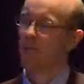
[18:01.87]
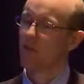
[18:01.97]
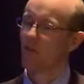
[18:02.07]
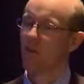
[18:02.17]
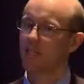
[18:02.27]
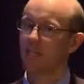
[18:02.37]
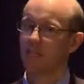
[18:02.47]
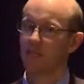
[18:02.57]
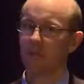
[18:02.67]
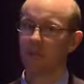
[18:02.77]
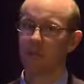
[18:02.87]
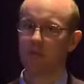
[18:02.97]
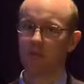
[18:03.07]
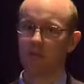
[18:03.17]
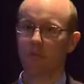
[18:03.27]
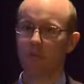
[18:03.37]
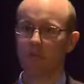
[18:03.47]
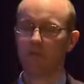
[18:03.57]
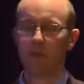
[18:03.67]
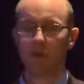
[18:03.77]
So what I tend to do in some of the
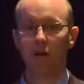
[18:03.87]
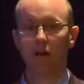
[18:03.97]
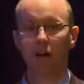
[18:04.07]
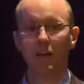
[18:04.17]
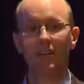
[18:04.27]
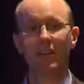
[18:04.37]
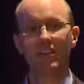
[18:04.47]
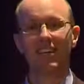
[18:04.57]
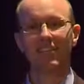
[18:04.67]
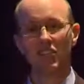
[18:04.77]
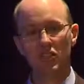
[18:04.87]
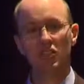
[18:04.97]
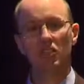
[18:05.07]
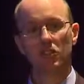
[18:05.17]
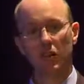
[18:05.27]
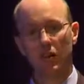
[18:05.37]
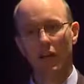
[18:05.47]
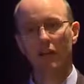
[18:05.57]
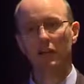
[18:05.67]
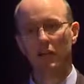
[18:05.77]
workshops that I run is actually just
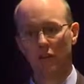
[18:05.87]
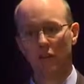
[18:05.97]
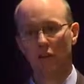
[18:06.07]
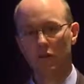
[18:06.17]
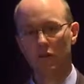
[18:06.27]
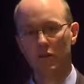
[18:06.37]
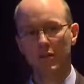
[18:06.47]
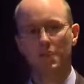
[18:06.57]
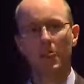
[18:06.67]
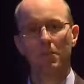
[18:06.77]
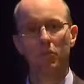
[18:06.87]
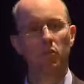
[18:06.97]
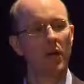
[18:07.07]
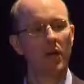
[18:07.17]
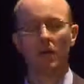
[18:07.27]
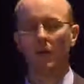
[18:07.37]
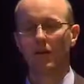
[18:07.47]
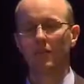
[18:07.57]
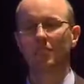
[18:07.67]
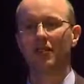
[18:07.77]
connect the dots between
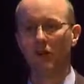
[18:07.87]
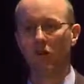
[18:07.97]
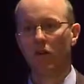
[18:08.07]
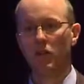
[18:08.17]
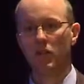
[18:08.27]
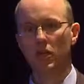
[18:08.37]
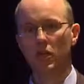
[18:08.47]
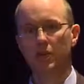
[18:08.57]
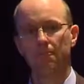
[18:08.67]
the psychology